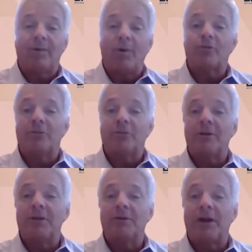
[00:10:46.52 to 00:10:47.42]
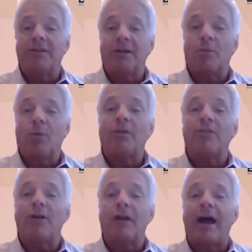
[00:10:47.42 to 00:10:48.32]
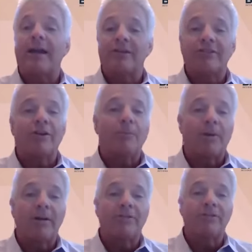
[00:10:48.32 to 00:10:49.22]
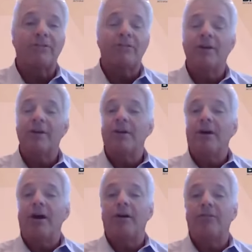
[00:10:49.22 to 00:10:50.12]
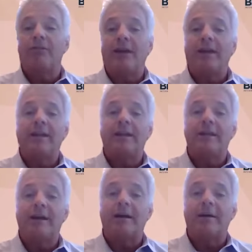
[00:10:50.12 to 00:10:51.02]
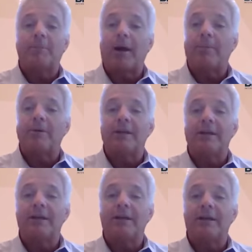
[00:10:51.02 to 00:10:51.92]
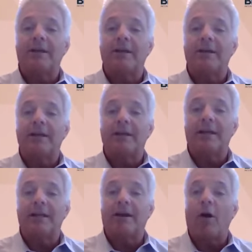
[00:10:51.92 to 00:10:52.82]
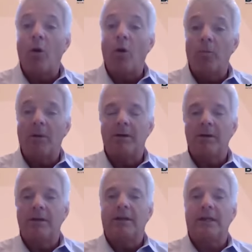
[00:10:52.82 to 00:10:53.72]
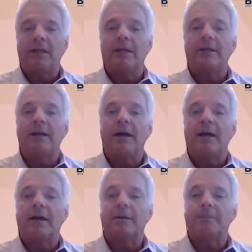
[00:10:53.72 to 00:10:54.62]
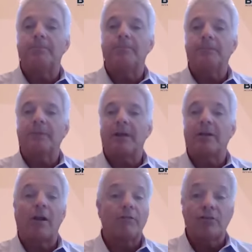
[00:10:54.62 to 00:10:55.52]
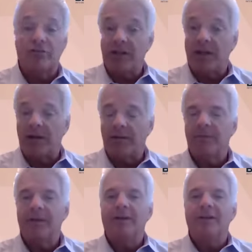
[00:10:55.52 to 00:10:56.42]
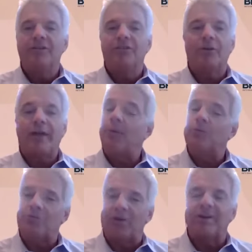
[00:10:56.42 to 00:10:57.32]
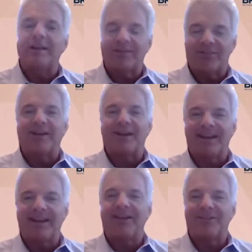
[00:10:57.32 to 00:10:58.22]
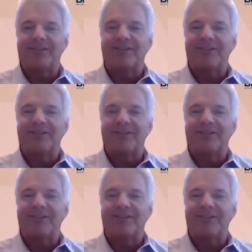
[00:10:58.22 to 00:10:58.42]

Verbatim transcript: ultimately, I think, one of the highest sale prices of any property, any home in all of Virginia. So that was very exciting, yes.